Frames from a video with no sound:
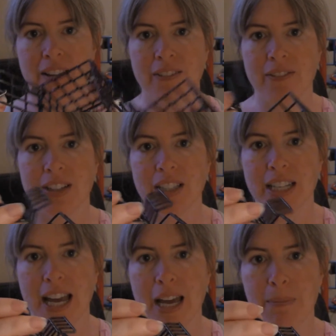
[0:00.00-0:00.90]
fill
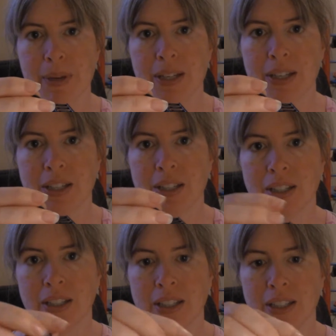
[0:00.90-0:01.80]
it up
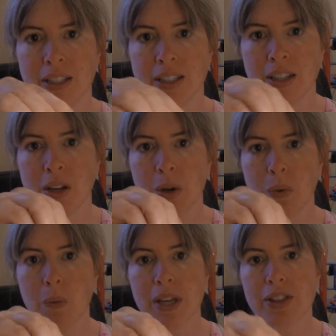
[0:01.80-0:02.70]

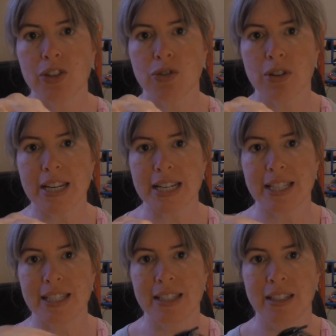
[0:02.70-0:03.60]
with
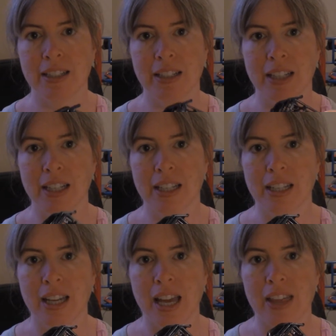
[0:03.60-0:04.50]
treats
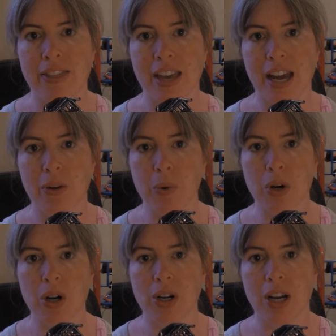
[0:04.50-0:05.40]
that
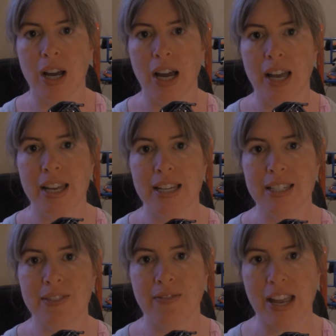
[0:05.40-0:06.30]
were
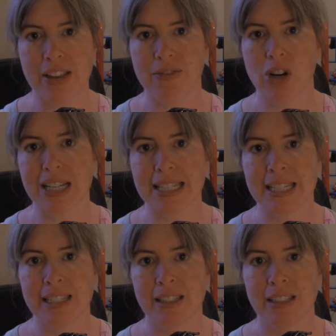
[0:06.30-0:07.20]
his
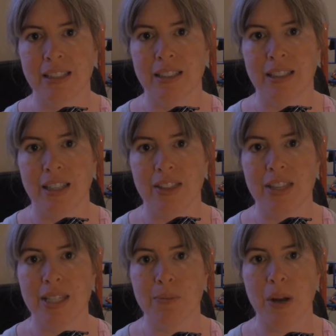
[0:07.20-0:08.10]
favorite.
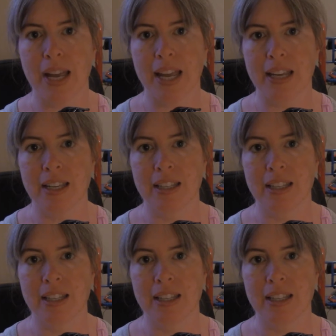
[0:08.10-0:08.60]
This way,